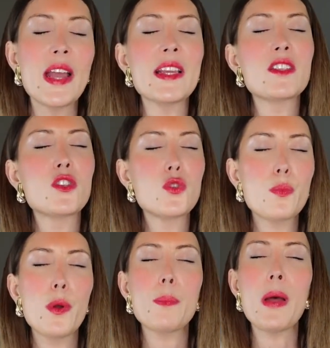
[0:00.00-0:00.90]
and it's a
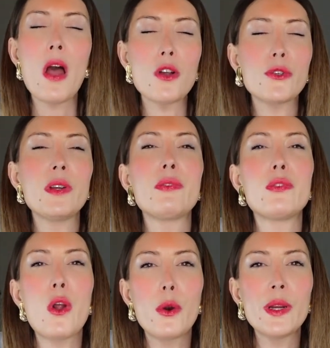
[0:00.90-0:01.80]
super powdery,
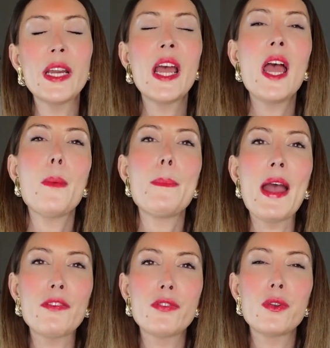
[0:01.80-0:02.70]
floral
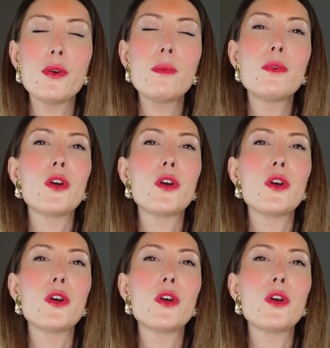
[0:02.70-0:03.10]
perfume.